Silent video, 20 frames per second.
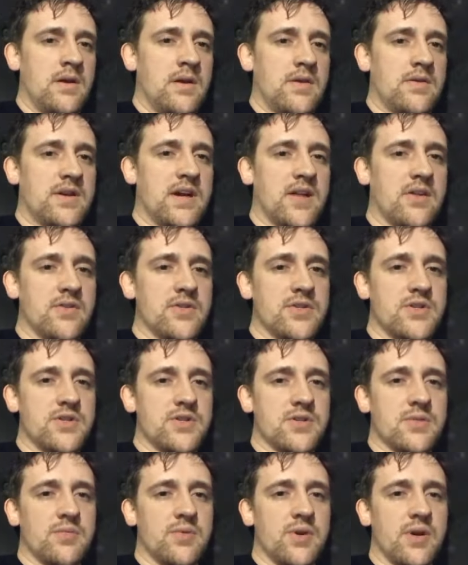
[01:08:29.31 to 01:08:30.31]
Tyler's
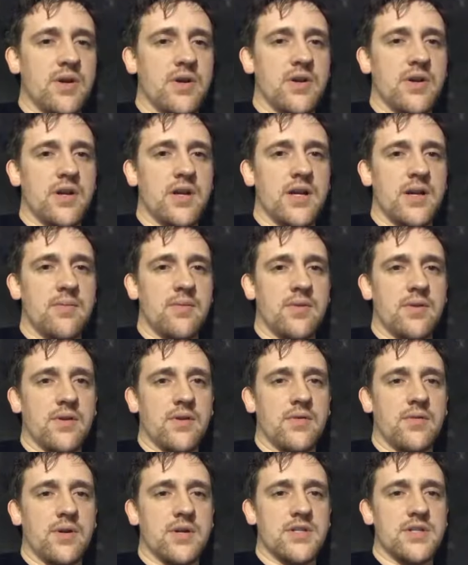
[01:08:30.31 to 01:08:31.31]
usually pretty good at keeping the
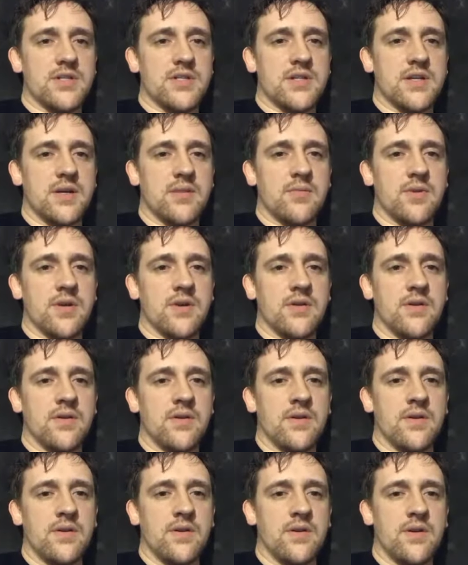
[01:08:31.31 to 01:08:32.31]
questions coming.
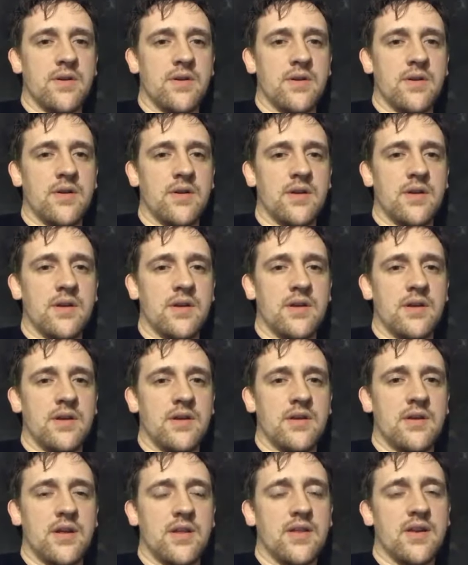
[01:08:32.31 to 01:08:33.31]

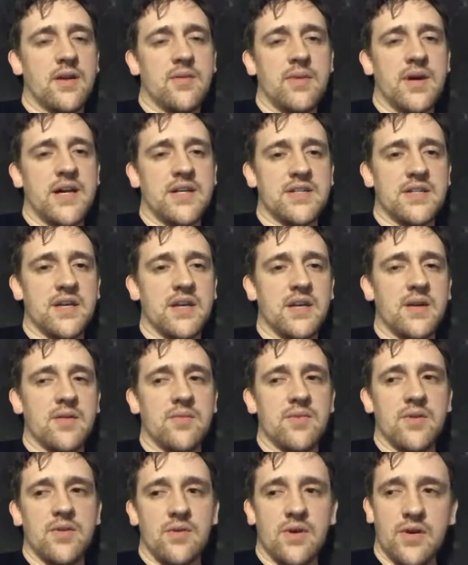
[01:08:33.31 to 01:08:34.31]
Not that I'm asking him
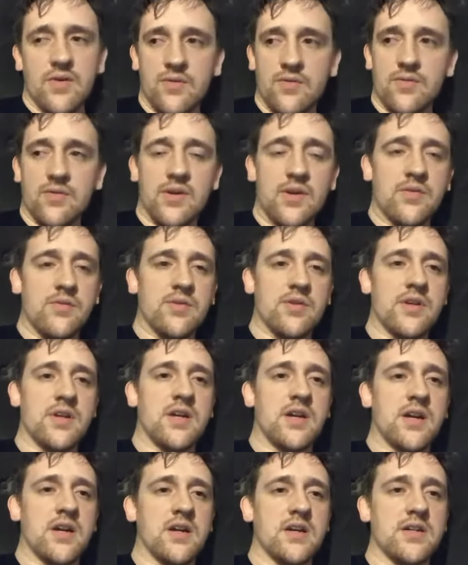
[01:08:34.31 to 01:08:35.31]
to. I don't. I don't really
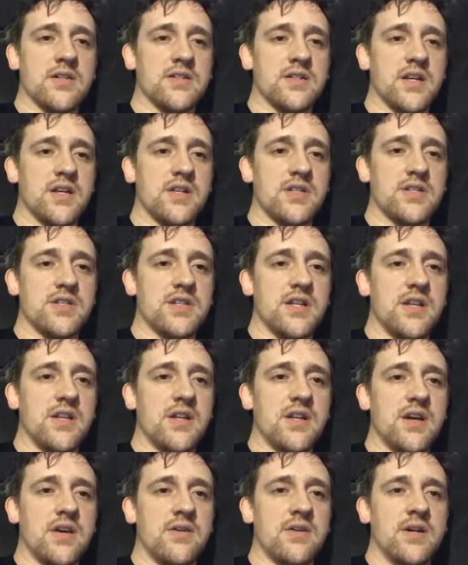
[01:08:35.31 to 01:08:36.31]
care because I could just end it
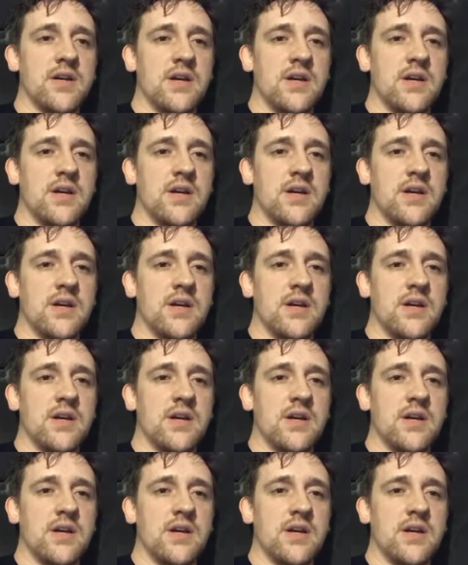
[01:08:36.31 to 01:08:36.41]
now.